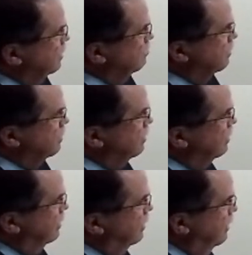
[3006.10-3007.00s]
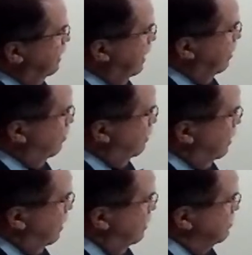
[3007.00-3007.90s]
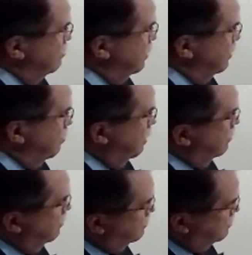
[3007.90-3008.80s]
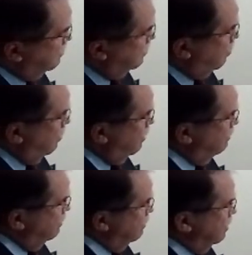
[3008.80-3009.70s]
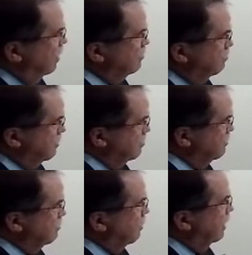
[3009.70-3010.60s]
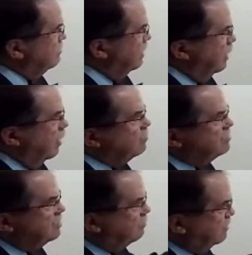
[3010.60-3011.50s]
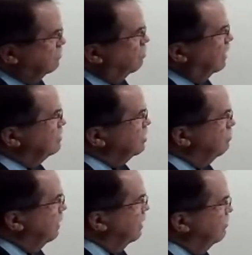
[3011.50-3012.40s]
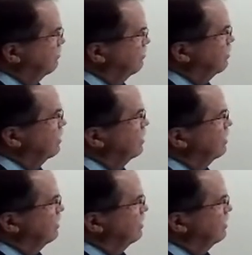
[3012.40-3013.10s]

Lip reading: people. And I know with the hospitals, when I was going around visiting hospitals with supply chain, I'd always tell my supply chain managers,